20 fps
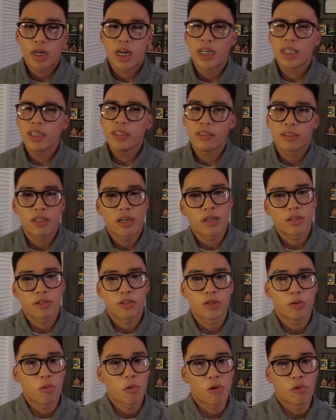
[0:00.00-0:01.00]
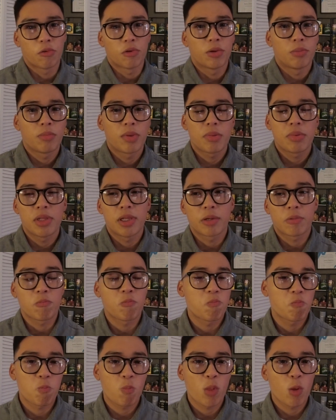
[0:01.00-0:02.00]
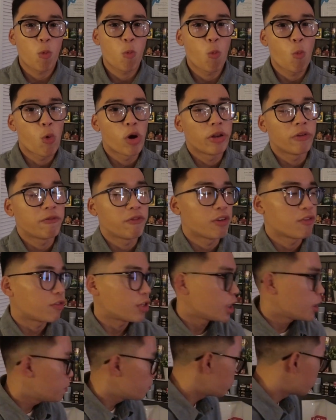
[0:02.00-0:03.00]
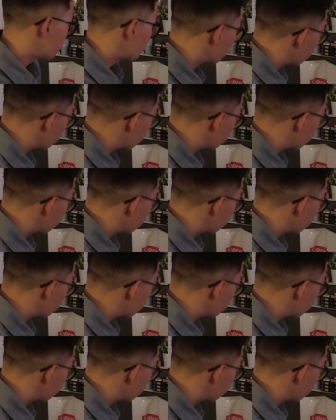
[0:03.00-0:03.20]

I think not 200, maybe like 150.